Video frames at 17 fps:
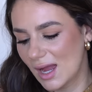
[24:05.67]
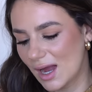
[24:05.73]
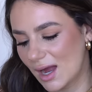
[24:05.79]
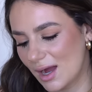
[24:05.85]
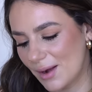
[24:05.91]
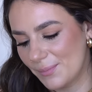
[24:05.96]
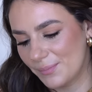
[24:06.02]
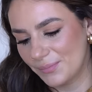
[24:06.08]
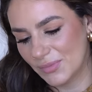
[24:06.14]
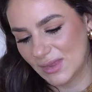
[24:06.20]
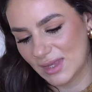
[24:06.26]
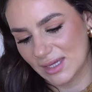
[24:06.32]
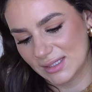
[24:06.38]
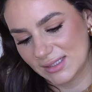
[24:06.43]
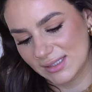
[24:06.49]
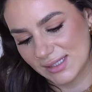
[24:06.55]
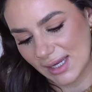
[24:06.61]
Um,
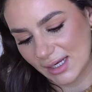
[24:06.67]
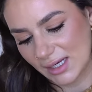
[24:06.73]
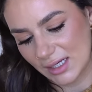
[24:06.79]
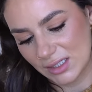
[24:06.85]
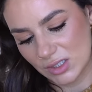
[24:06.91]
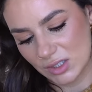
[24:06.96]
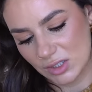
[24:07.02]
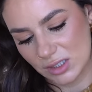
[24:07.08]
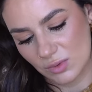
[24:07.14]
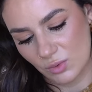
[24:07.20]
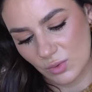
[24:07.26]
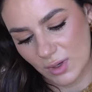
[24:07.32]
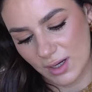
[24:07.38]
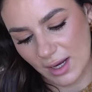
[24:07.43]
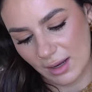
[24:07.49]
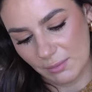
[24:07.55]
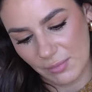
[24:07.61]
the second
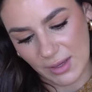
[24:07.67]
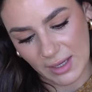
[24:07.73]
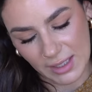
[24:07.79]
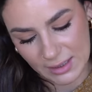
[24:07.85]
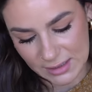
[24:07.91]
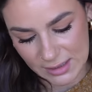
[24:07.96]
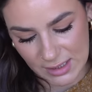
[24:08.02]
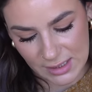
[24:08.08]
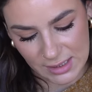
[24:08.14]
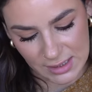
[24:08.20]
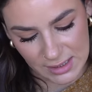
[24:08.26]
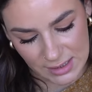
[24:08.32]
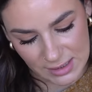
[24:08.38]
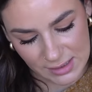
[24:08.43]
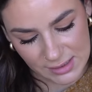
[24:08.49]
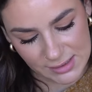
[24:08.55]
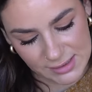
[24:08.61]
one I picked
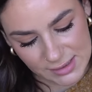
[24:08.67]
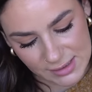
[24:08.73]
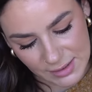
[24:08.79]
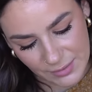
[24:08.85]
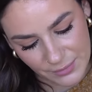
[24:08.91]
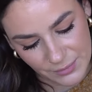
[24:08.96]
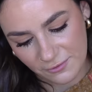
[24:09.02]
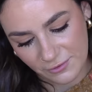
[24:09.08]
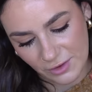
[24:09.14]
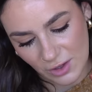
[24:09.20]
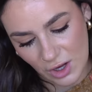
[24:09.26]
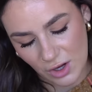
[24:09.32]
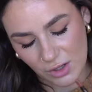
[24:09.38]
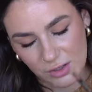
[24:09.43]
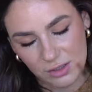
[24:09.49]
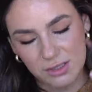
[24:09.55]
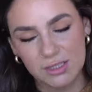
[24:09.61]
is
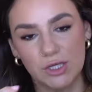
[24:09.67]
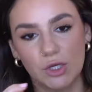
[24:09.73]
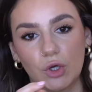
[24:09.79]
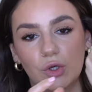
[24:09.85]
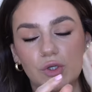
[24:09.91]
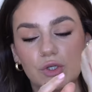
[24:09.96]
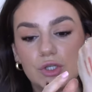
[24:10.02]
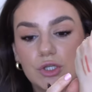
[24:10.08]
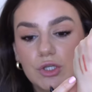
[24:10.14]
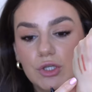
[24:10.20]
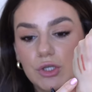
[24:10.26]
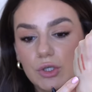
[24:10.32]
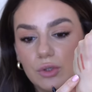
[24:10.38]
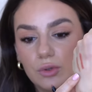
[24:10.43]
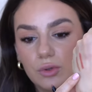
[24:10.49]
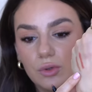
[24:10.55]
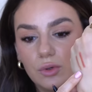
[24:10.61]
Flaunt
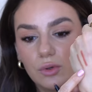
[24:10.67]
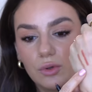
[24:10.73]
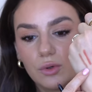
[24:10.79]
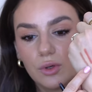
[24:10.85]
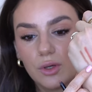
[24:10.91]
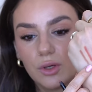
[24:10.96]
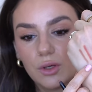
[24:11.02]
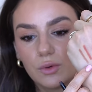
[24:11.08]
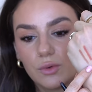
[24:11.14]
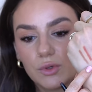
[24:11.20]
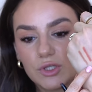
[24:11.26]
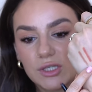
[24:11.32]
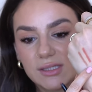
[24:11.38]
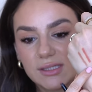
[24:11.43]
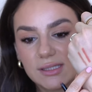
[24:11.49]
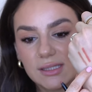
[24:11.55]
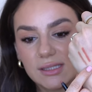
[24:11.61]
2, which
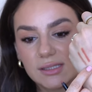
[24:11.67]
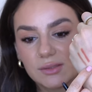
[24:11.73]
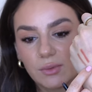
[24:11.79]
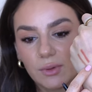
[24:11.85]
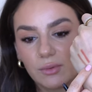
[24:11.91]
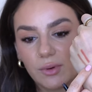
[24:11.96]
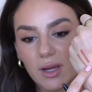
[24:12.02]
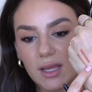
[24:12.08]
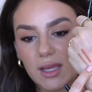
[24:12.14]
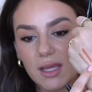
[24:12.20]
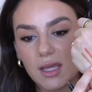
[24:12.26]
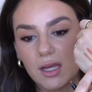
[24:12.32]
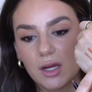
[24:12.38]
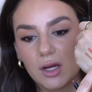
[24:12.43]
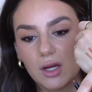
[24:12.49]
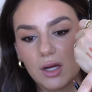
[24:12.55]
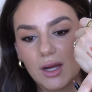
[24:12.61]
is this one right
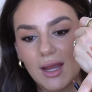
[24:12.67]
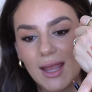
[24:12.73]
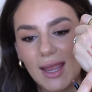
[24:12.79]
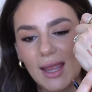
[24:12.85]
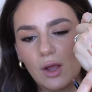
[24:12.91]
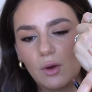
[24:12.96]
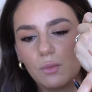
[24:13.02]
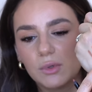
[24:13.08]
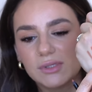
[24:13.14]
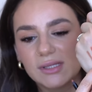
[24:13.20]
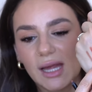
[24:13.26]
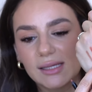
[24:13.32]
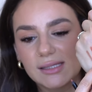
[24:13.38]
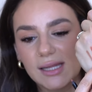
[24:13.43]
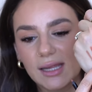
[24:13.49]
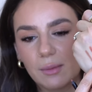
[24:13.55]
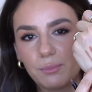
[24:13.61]
here. It almost
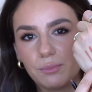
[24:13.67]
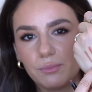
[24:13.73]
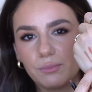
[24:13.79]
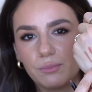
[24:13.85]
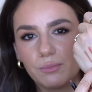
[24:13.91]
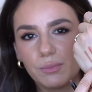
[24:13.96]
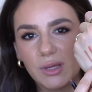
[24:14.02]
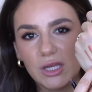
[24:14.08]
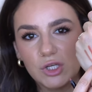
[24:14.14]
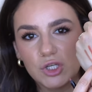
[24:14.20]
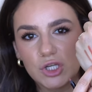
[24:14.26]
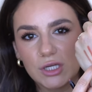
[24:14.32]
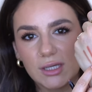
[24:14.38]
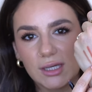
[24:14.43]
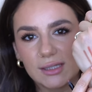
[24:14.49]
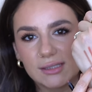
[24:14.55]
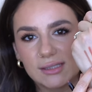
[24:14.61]
has like a
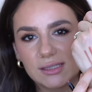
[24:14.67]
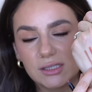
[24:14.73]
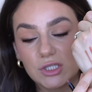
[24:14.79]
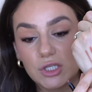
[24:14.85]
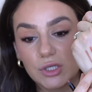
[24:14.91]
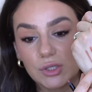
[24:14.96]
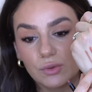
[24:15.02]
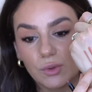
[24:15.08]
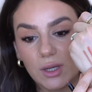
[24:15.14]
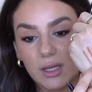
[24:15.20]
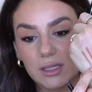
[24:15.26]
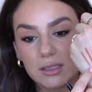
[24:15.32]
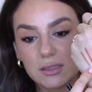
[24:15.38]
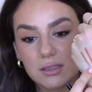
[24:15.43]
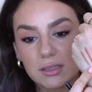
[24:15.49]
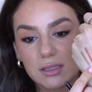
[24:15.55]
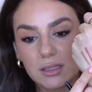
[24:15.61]
peachiness to
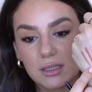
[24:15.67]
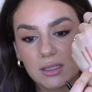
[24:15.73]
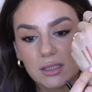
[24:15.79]
it.